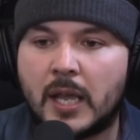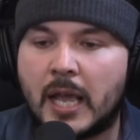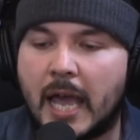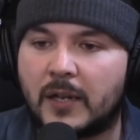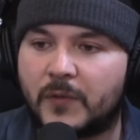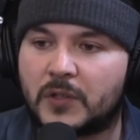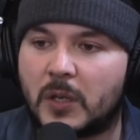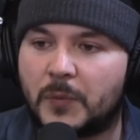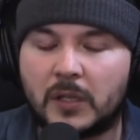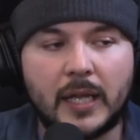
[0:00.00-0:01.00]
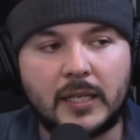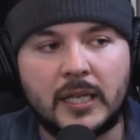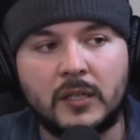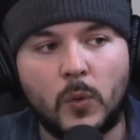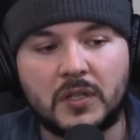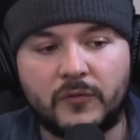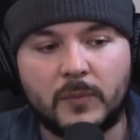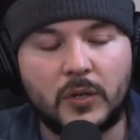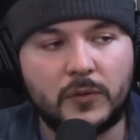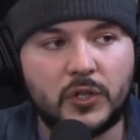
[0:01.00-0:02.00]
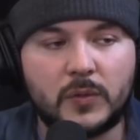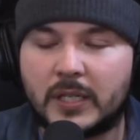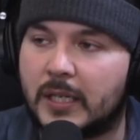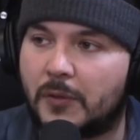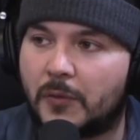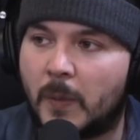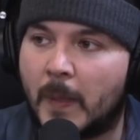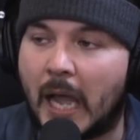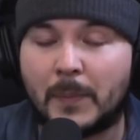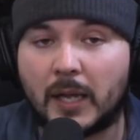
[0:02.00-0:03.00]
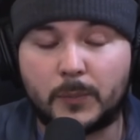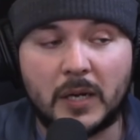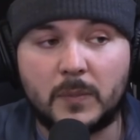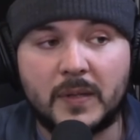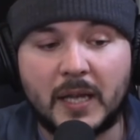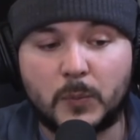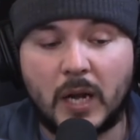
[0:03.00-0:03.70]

And if there's something like Ian wasn't familiar with Juneteenth, I'm not gonna pretend to be the expert.